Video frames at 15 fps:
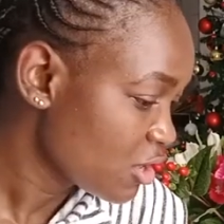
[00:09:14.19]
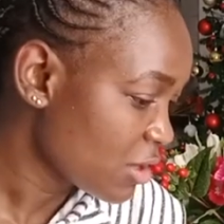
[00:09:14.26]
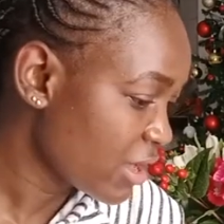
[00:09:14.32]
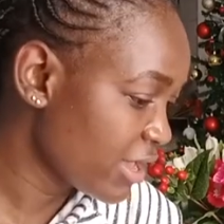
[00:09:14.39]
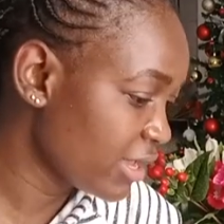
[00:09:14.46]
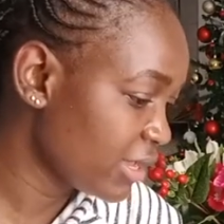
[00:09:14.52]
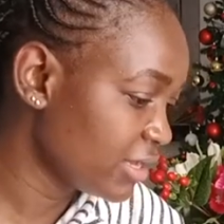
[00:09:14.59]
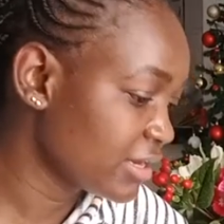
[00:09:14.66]

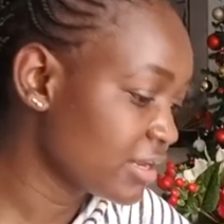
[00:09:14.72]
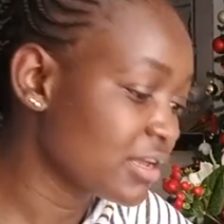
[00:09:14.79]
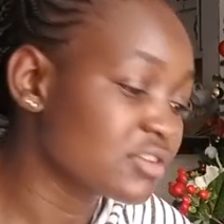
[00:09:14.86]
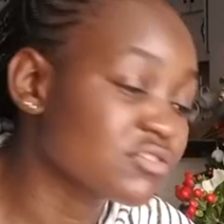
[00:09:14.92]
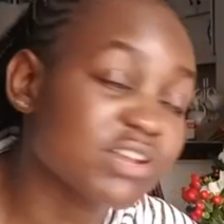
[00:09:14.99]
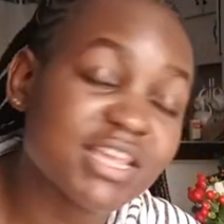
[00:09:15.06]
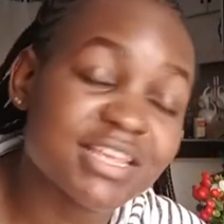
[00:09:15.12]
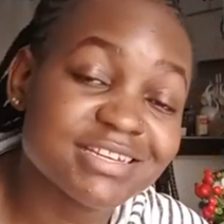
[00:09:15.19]
And
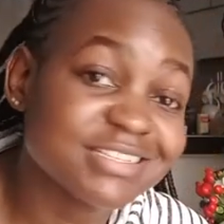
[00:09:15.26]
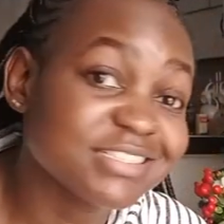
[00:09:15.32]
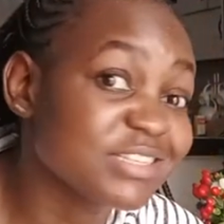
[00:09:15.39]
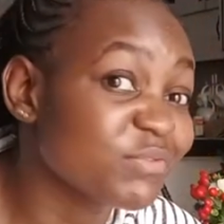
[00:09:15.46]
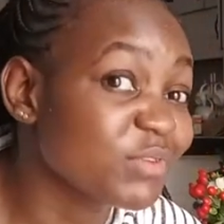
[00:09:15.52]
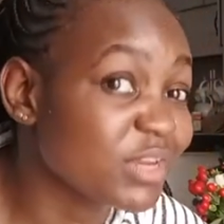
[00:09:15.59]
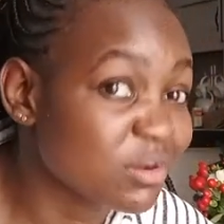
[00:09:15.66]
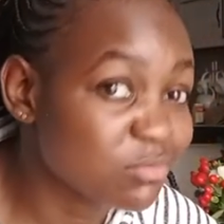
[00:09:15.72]
actually I didn't
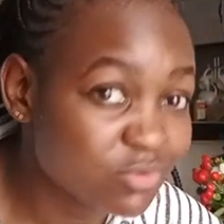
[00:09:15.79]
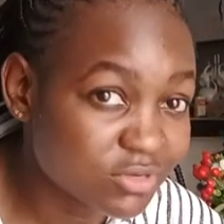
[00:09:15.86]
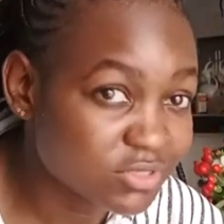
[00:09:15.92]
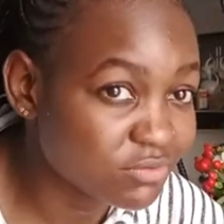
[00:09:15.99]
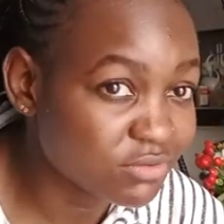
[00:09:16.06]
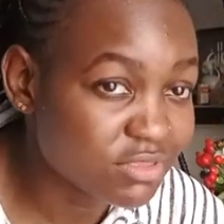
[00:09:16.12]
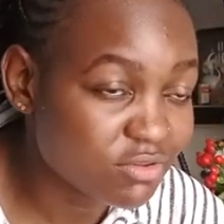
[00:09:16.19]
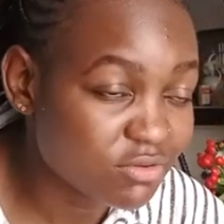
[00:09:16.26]
even unbox
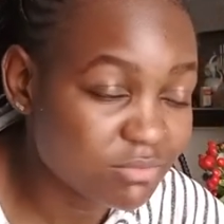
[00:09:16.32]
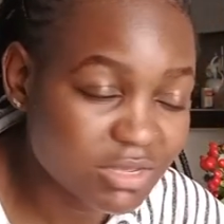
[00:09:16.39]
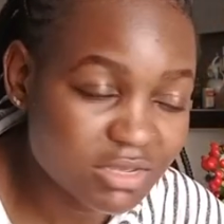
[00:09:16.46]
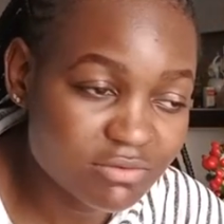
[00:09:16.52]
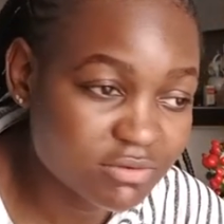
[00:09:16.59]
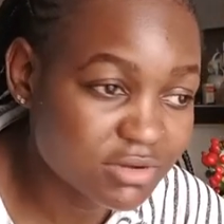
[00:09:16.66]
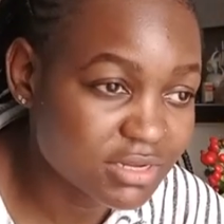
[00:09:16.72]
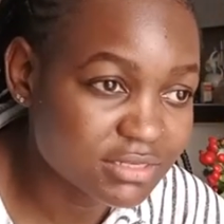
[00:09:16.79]
with you. Oh my
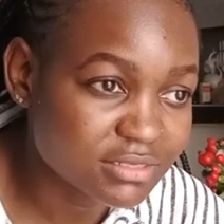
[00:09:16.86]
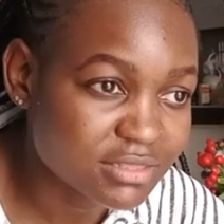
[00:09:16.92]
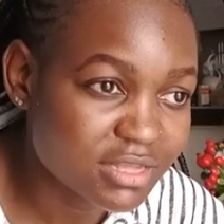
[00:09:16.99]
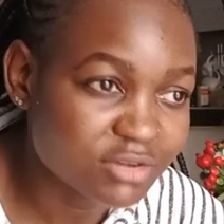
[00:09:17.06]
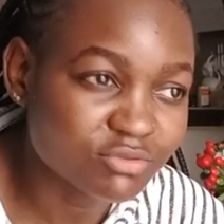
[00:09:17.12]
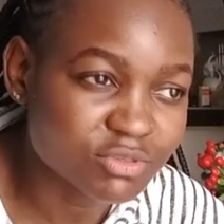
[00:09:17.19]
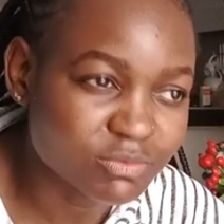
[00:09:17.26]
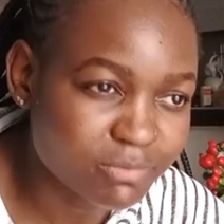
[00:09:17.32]
goodness,
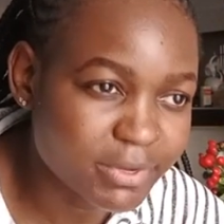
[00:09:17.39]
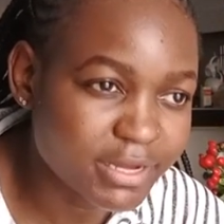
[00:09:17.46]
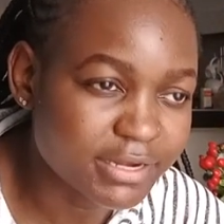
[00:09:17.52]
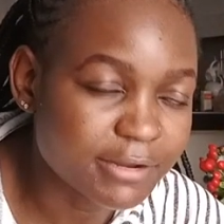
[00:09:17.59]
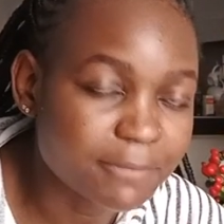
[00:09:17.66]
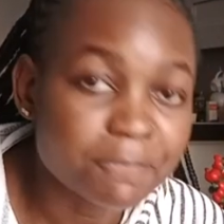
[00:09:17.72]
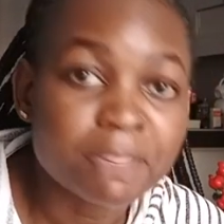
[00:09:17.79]
that was bad.